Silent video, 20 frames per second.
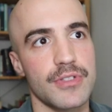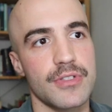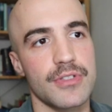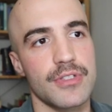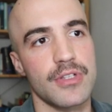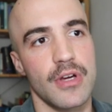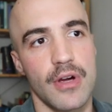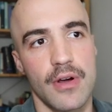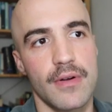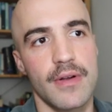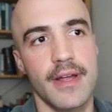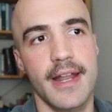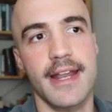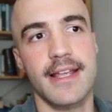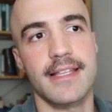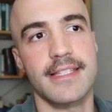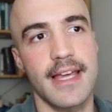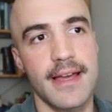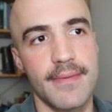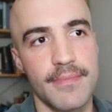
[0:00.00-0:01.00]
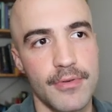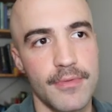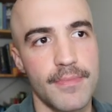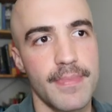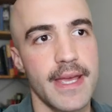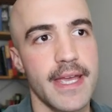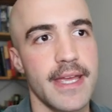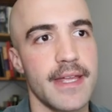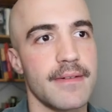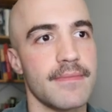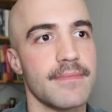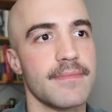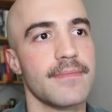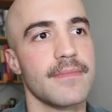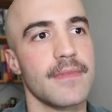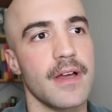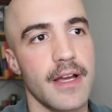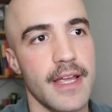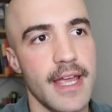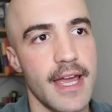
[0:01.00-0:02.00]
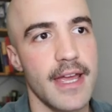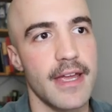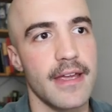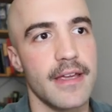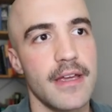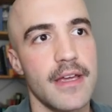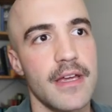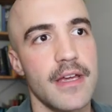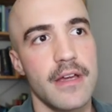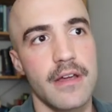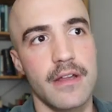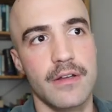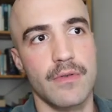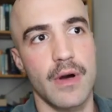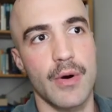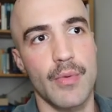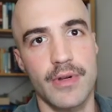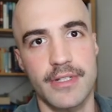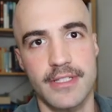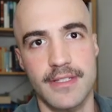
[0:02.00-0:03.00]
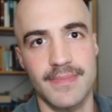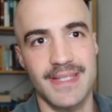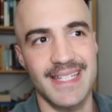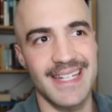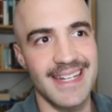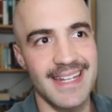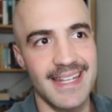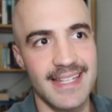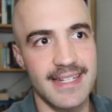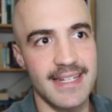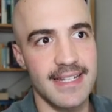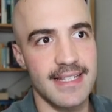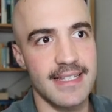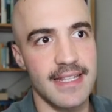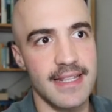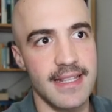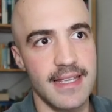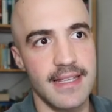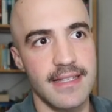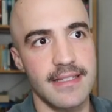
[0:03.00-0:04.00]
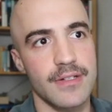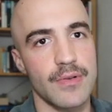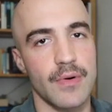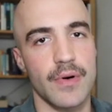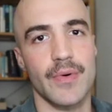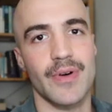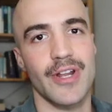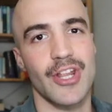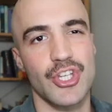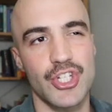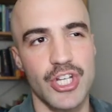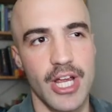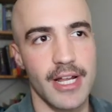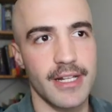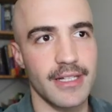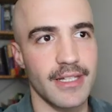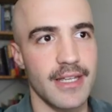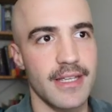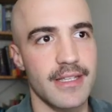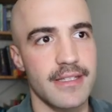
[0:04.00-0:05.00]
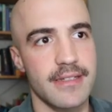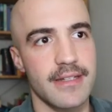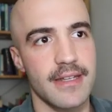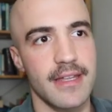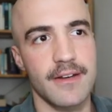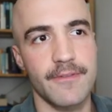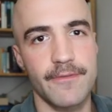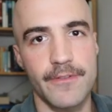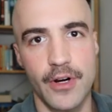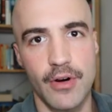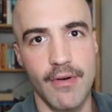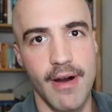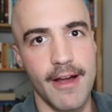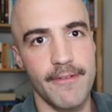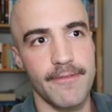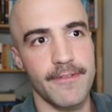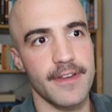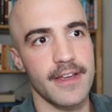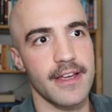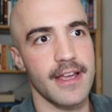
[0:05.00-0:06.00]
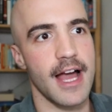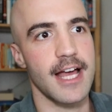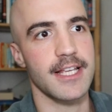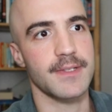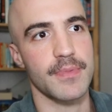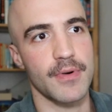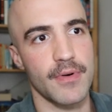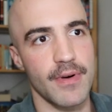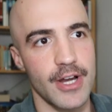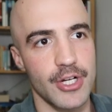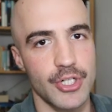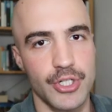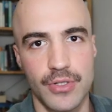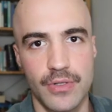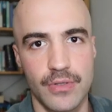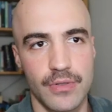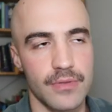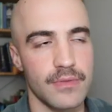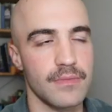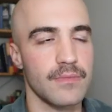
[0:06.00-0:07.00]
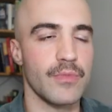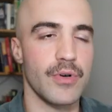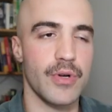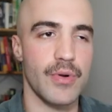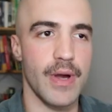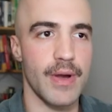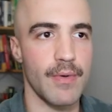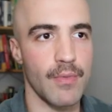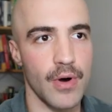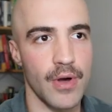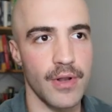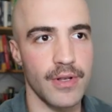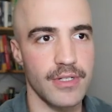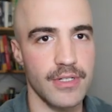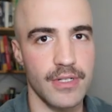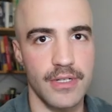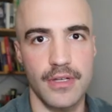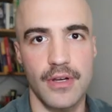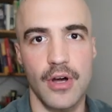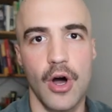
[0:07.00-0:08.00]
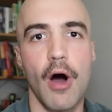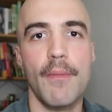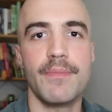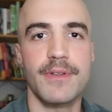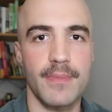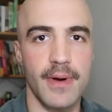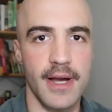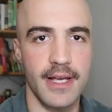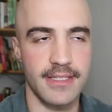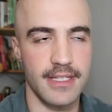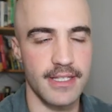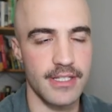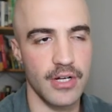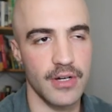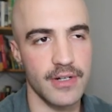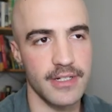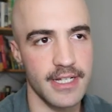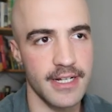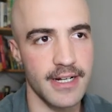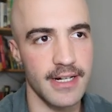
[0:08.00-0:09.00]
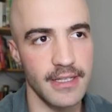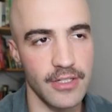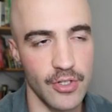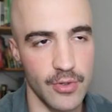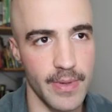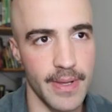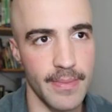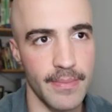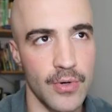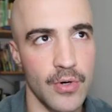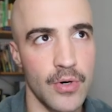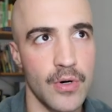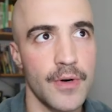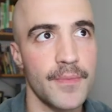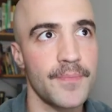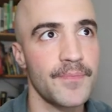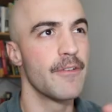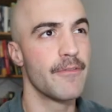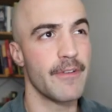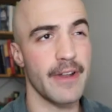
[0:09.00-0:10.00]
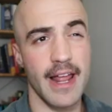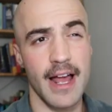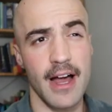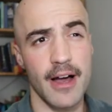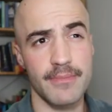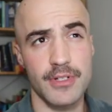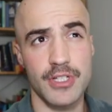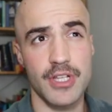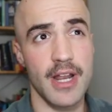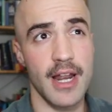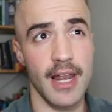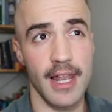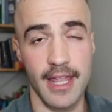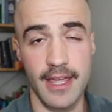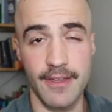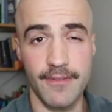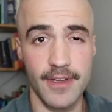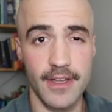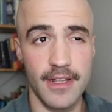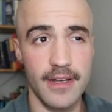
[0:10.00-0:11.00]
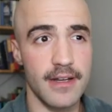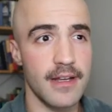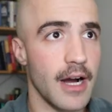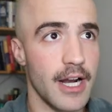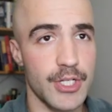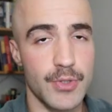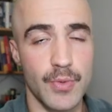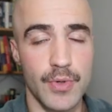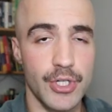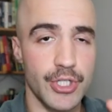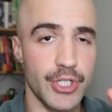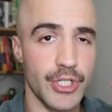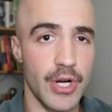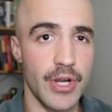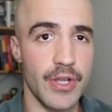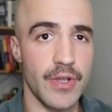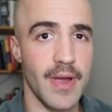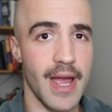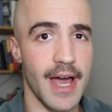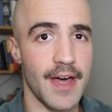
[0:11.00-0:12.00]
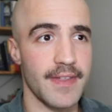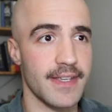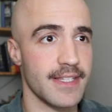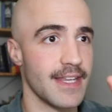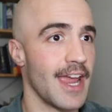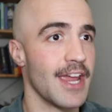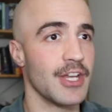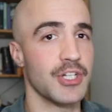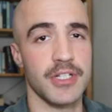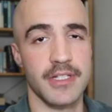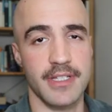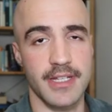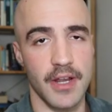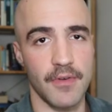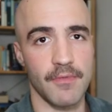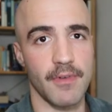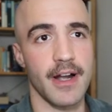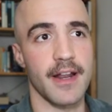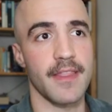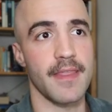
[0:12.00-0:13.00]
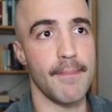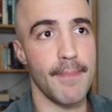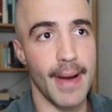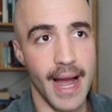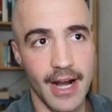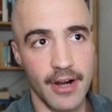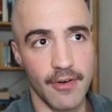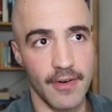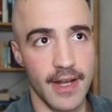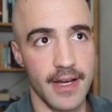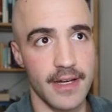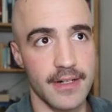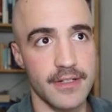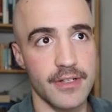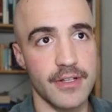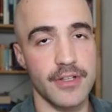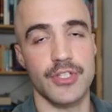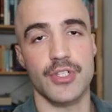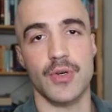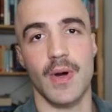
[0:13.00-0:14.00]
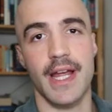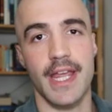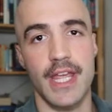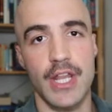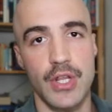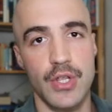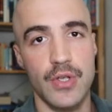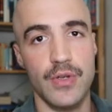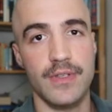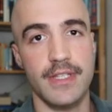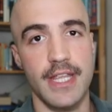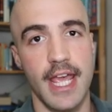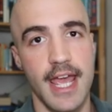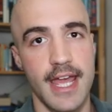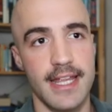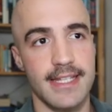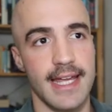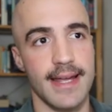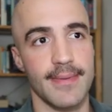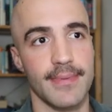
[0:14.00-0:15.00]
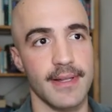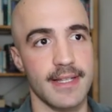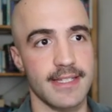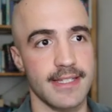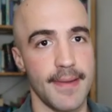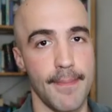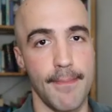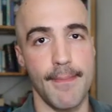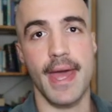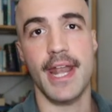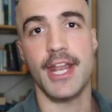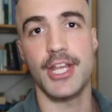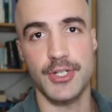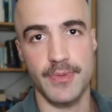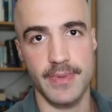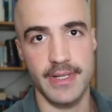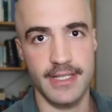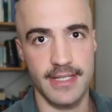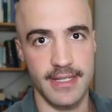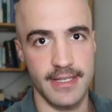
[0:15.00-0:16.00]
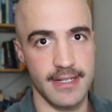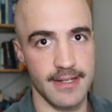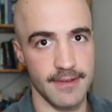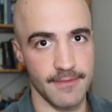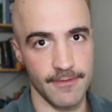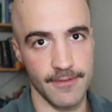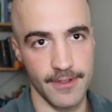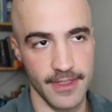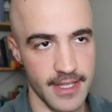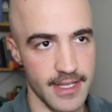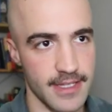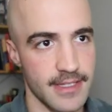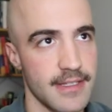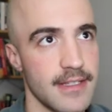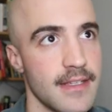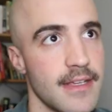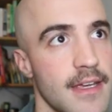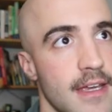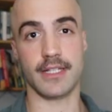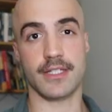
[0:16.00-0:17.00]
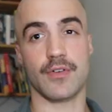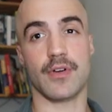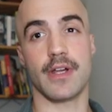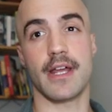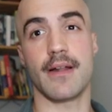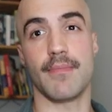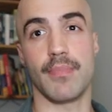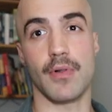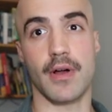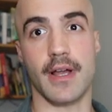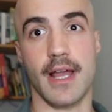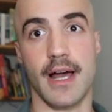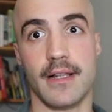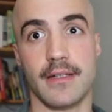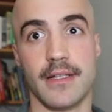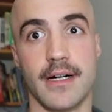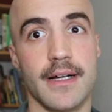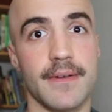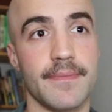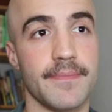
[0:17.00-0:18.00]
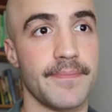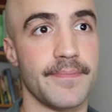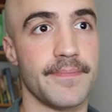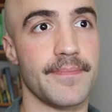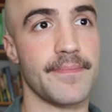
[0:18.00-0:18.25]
So an example being, okay, do I want some statistics in this? Do I want a checklist, infographic, aspirational? What do I want to optimize this content a little bit more? For now, I'm just going to leave it. I just want to show you how these agents can run in the background so I can use Airtable as a management system for this. Let's create a blog outline.